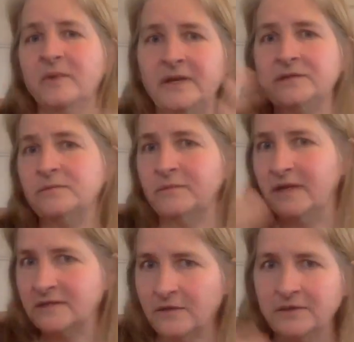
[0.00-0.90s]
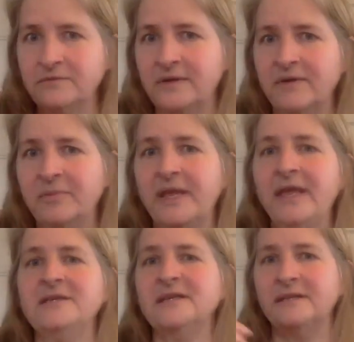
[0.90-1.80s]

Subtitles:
when it's going through that replication.